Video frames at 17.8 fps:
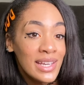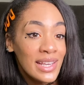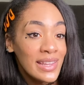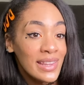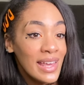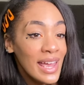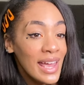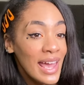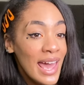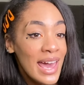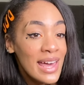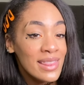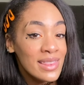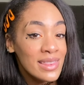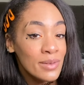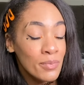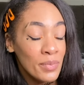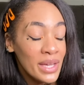They had
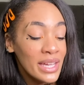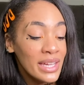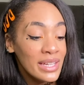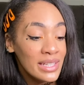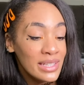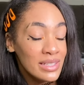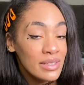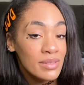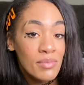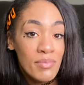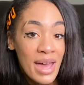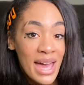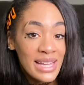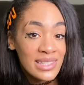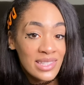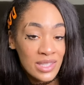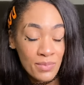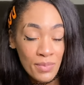the pink
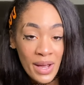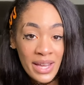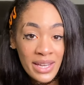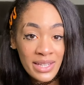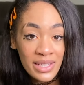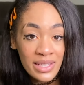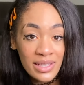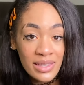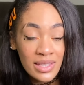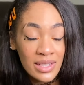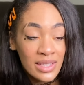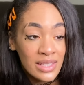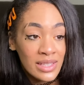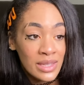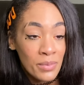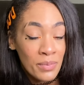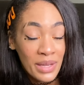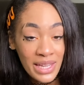matte spike, the,
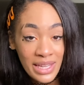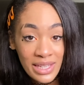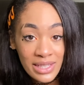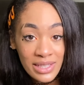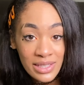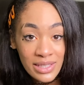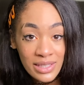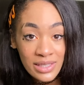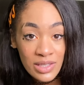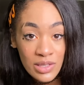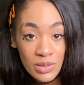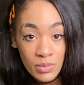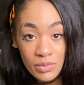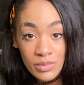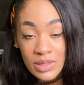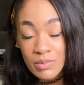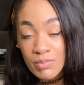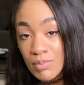the pink
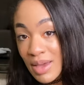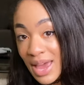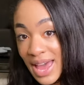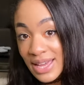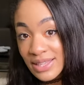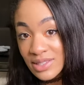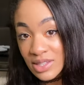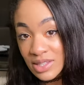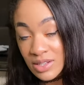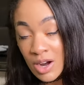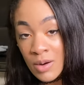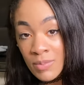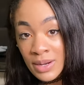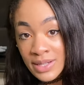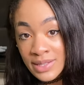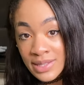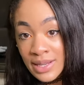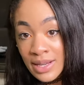matte
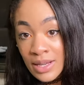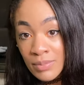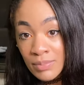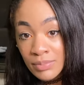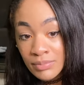Starbucks cup.